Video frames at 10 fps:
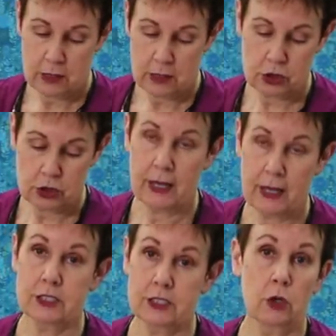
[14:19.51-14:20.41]
push a
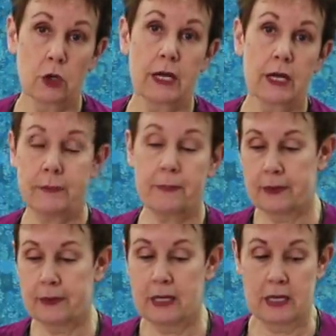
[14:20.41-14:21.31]
button to load it up,
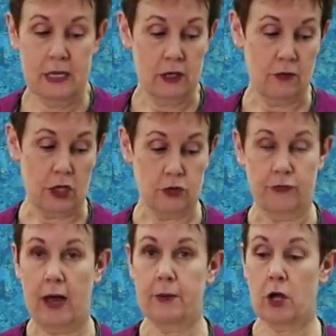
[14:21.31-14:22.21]
got your
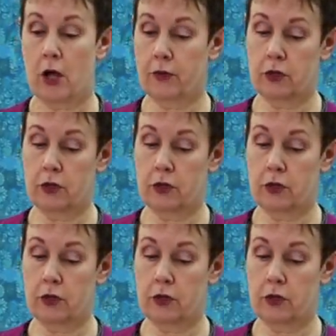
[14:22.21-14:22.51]
fabric on there,